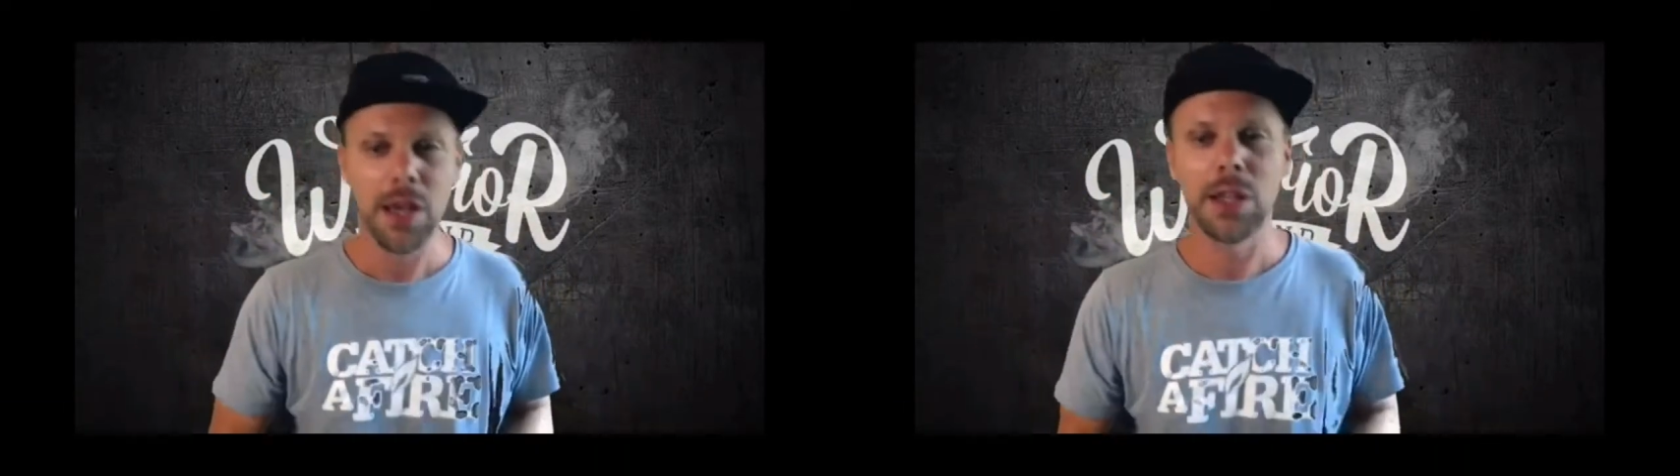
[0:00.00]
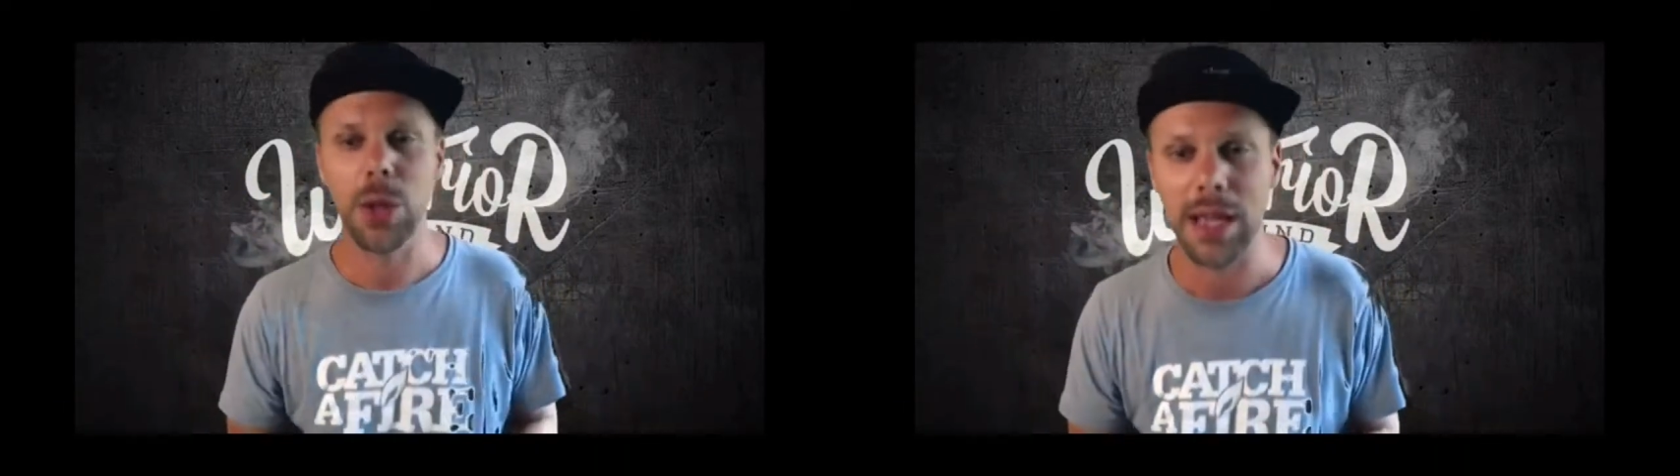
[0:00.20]

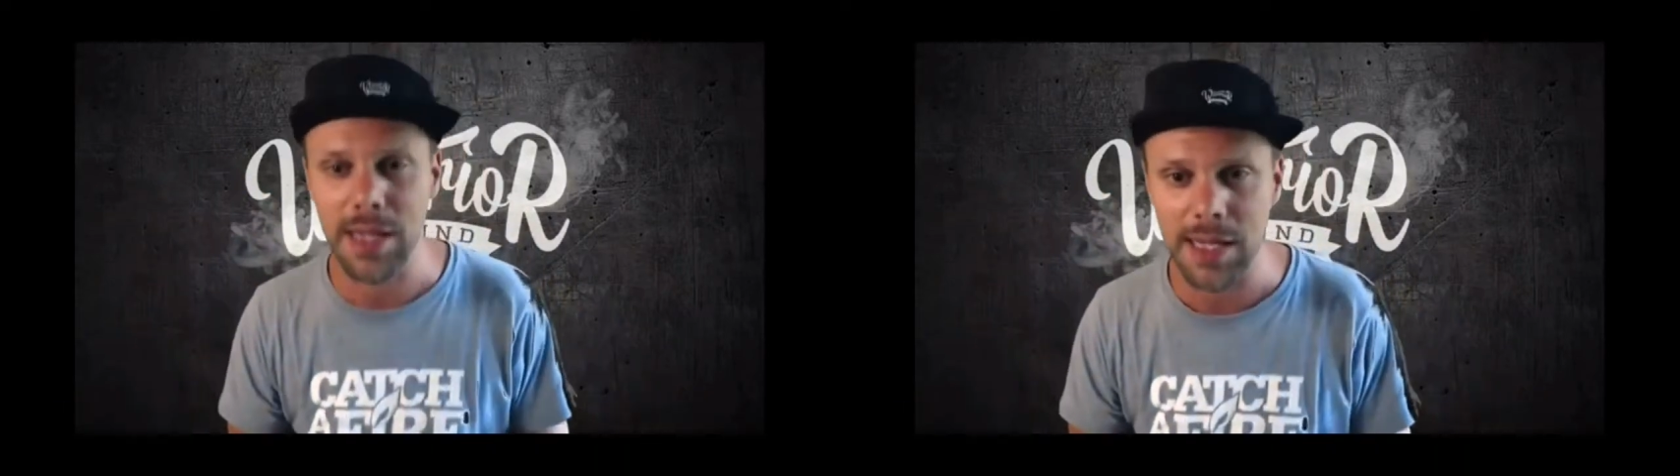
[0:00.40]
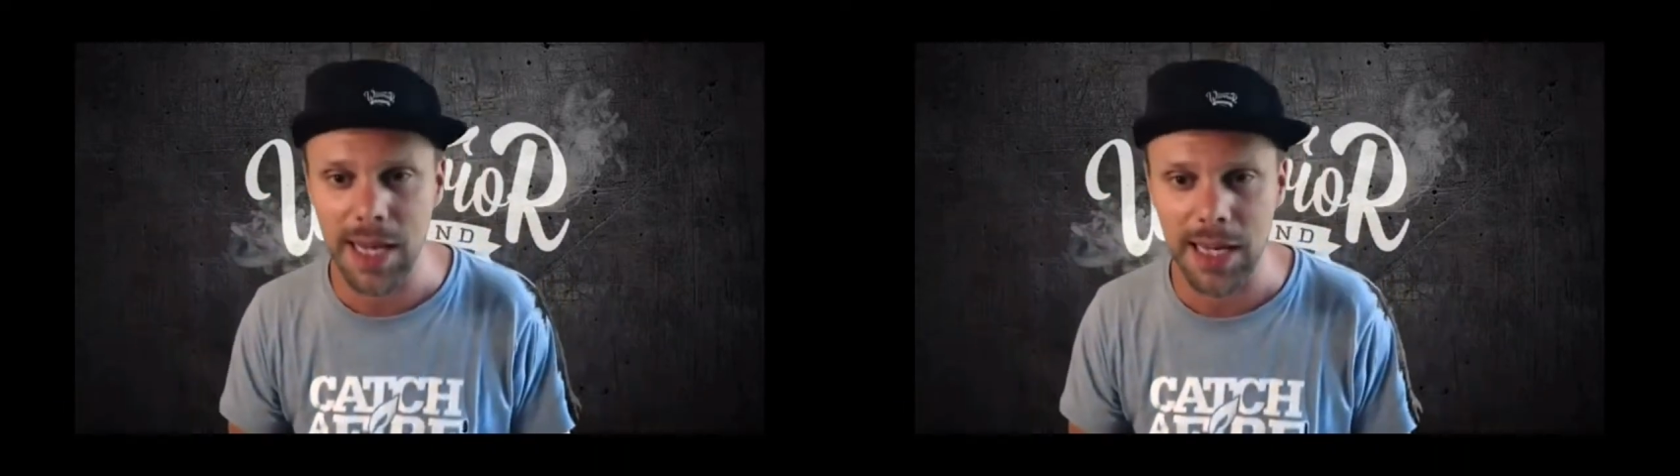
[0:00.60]
to
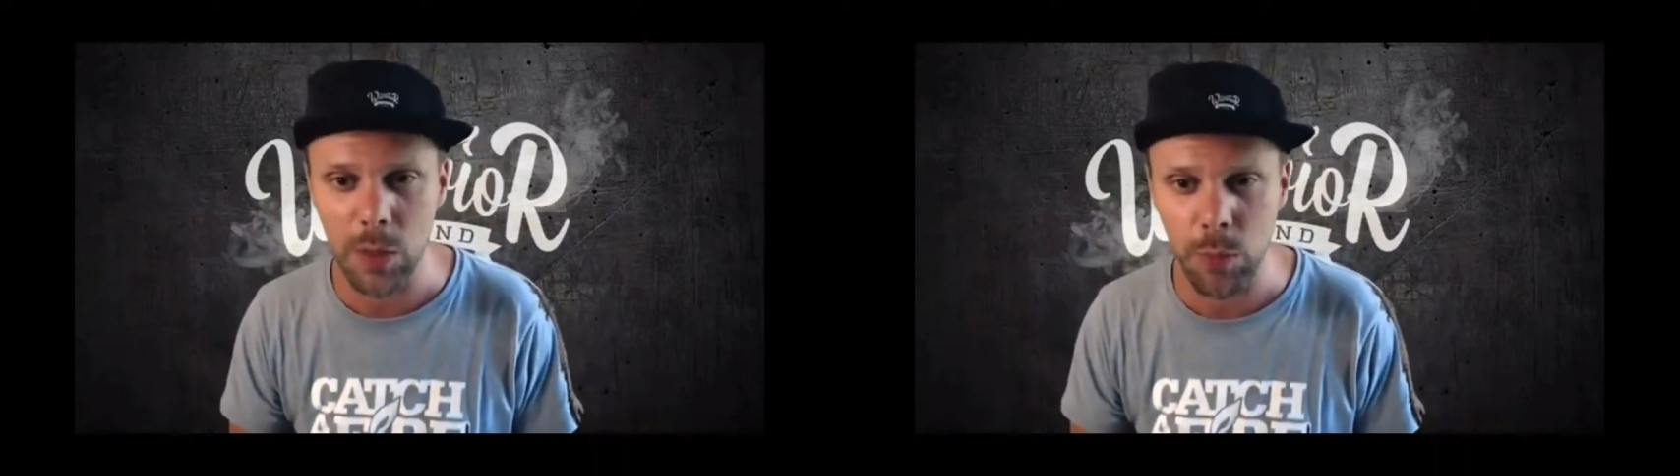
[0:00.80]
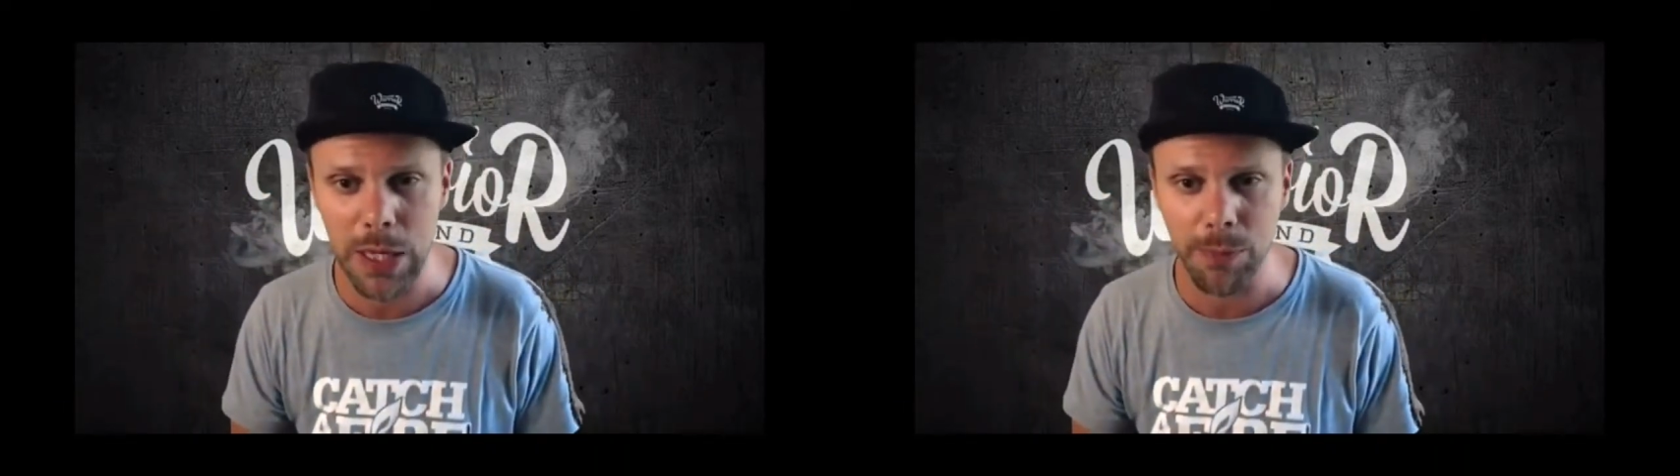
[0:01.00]
entertain the
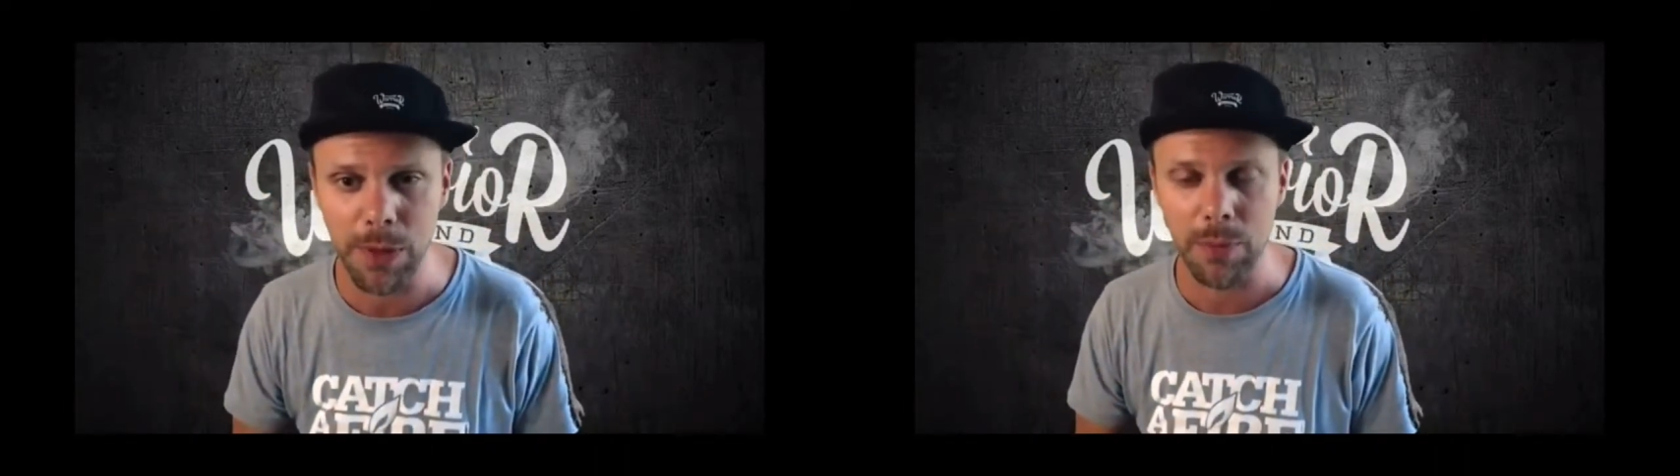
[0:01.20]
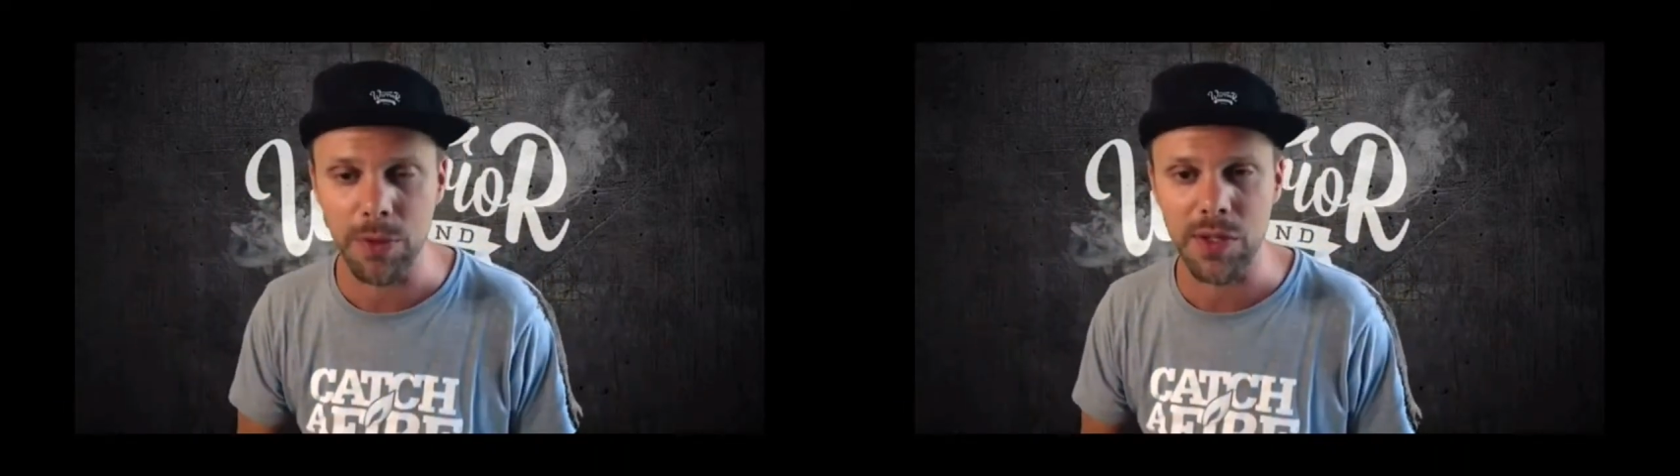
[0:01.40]
people
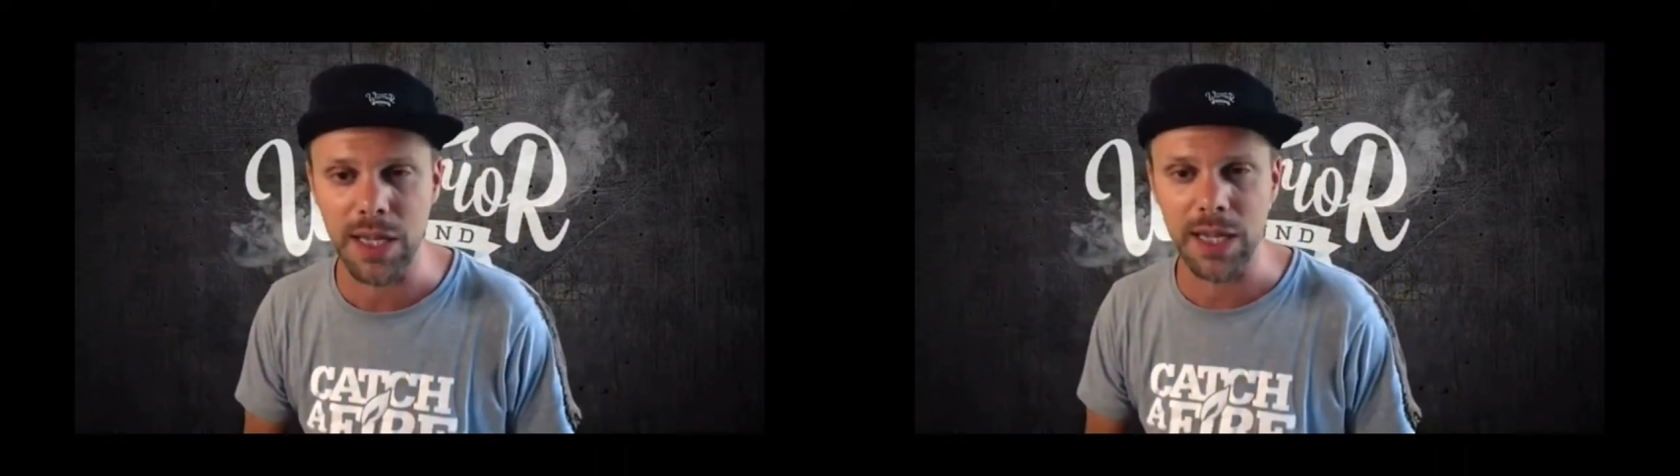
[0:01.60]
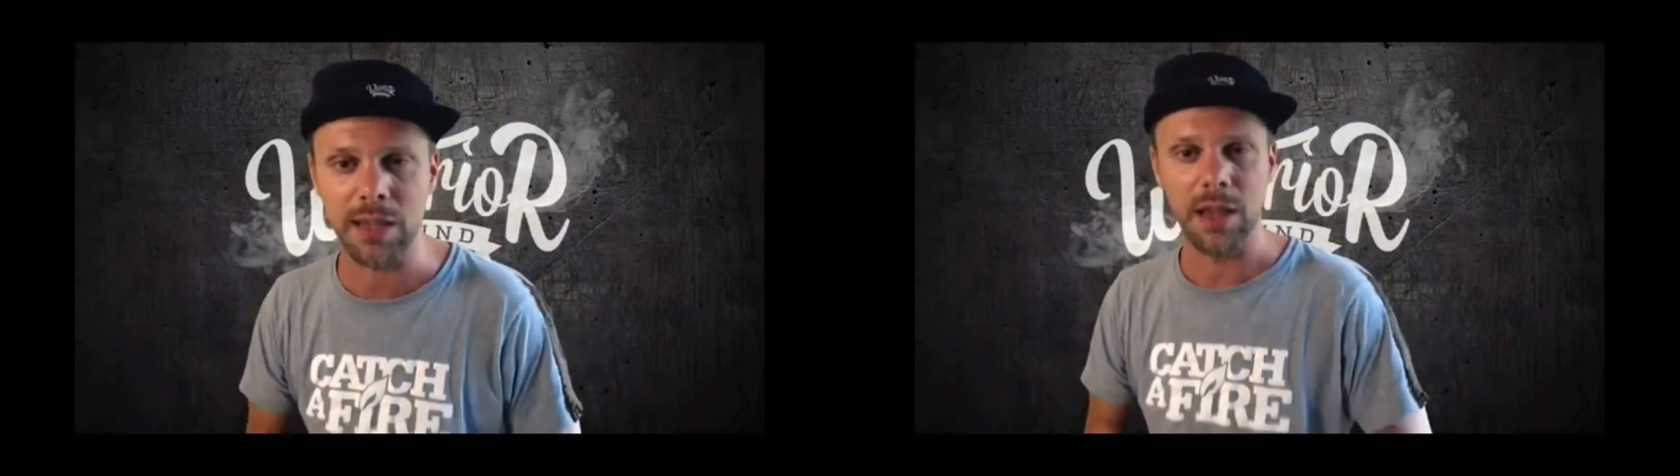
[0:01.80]
them. You
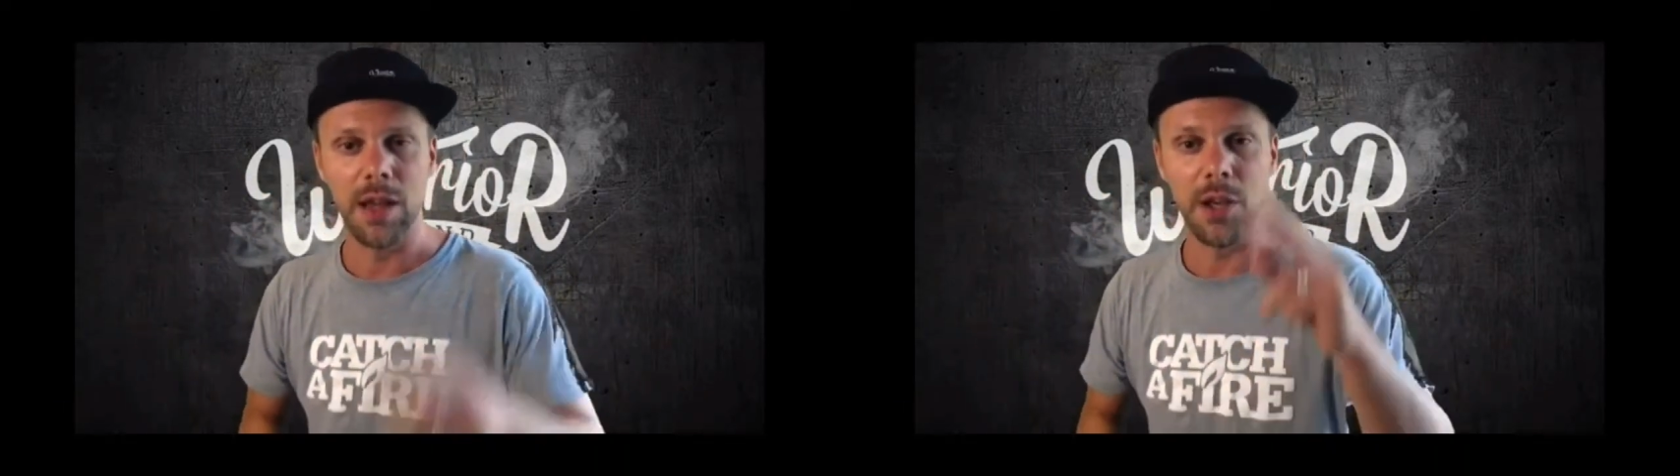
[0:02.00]
see it?